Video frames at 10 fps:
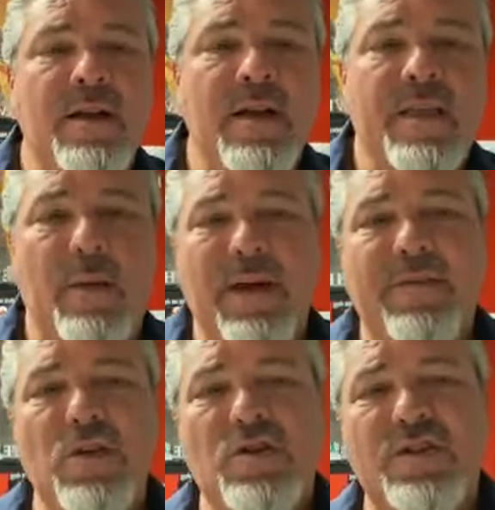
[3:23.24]
That whatever
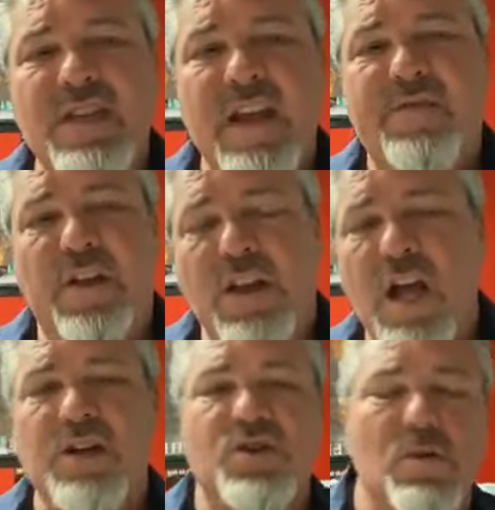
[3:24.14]
you just ate for
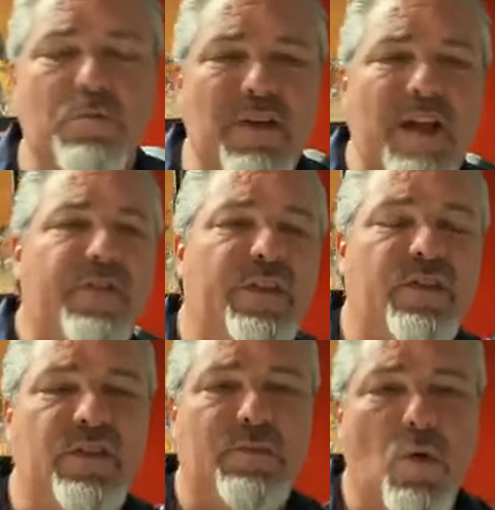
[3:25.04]
lunch or breakfast
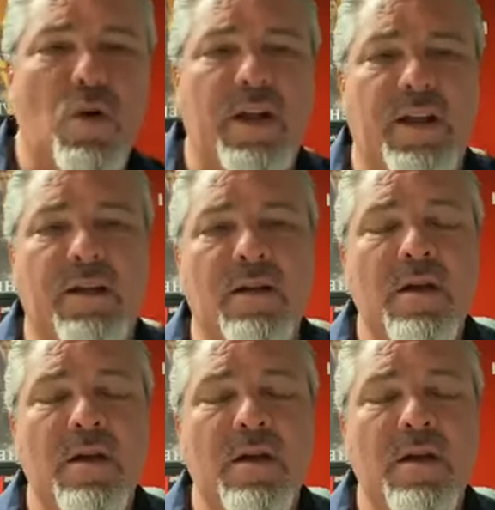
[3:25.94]
this morning,